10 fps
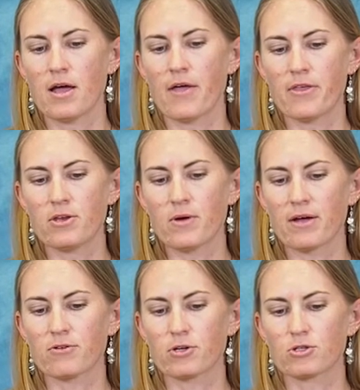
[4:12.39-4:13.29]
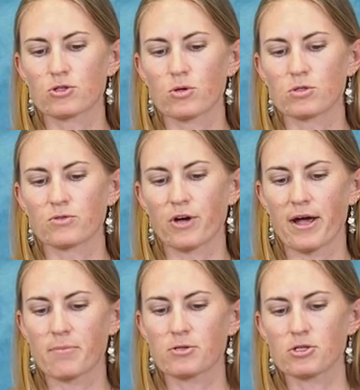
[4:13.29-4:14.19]
and then you have your controls for
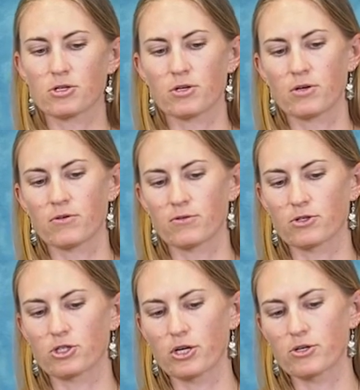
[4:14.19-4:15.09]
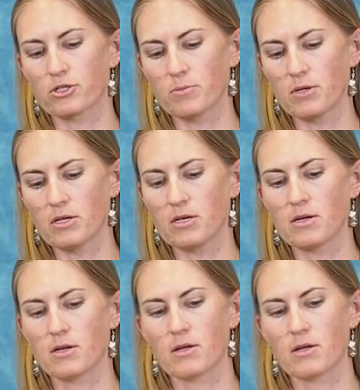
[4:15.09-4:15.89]
aperture, for shutter speed